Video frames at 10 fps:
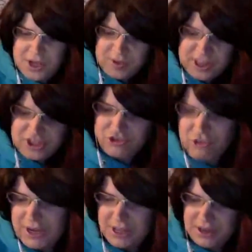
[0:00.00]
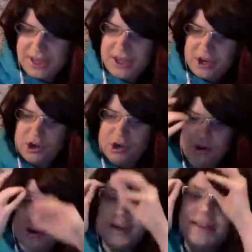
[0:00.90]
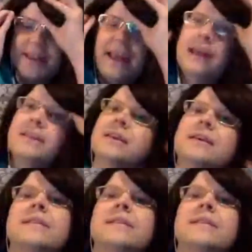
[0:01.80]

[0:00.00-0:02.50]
it's strictly her crazy antics.